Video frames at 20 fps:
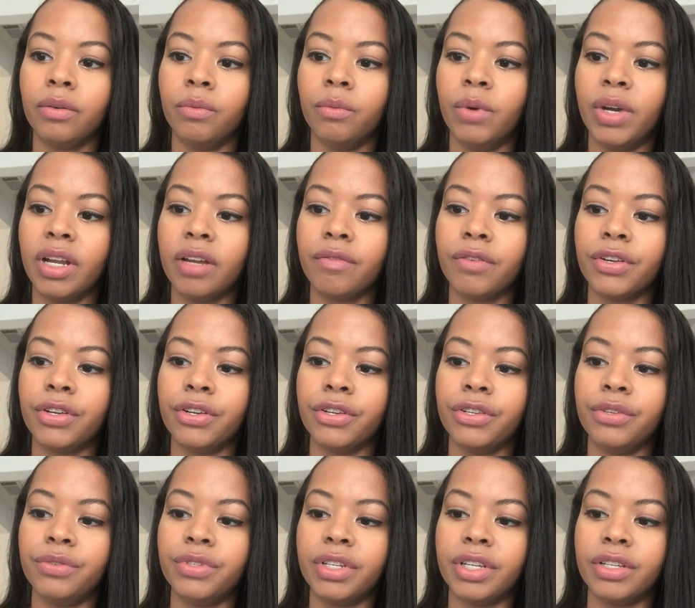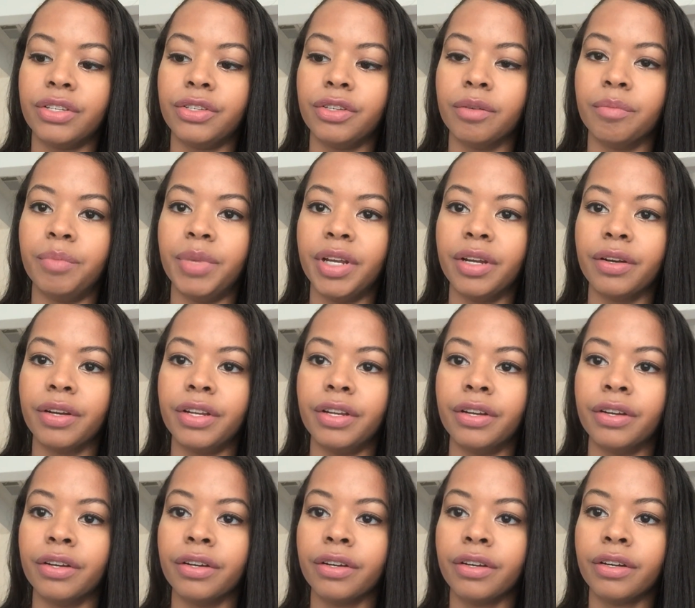whatever you're using as your
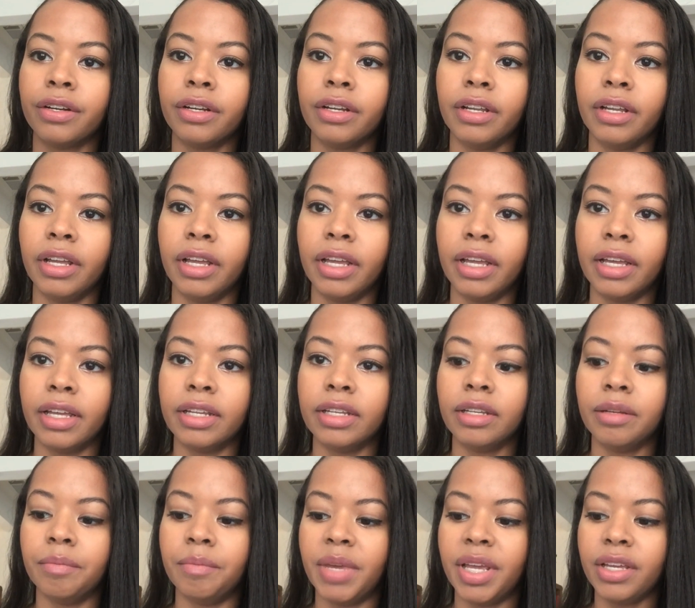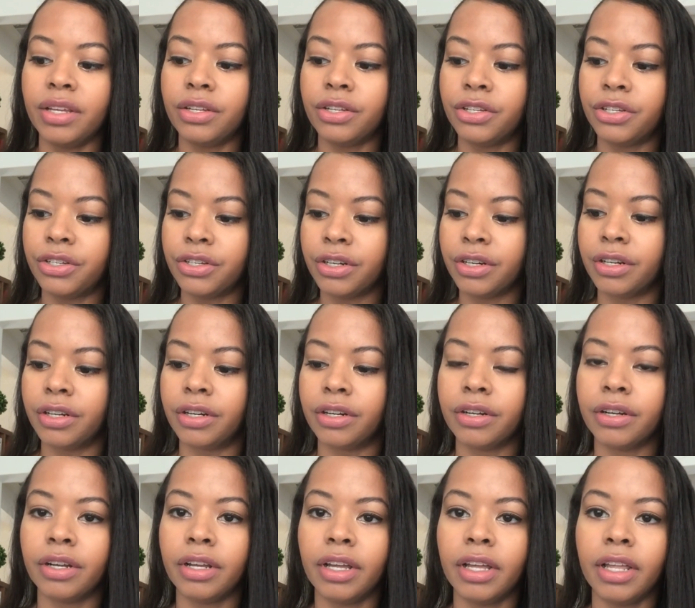barrier and make
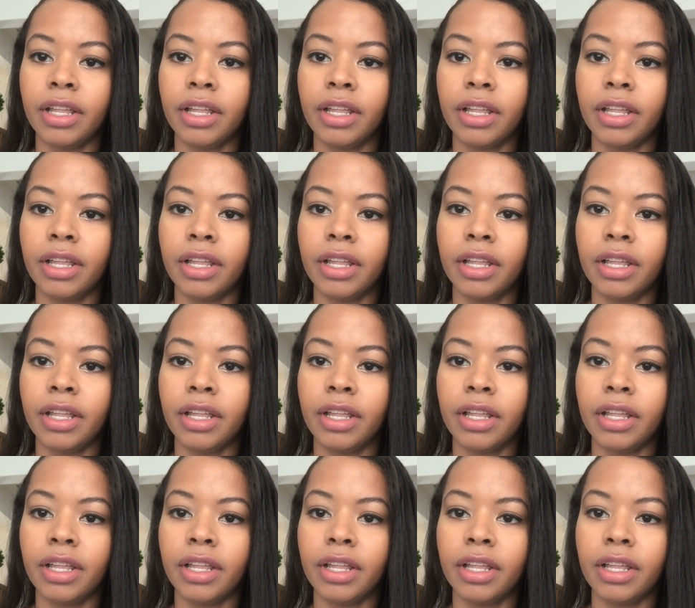sure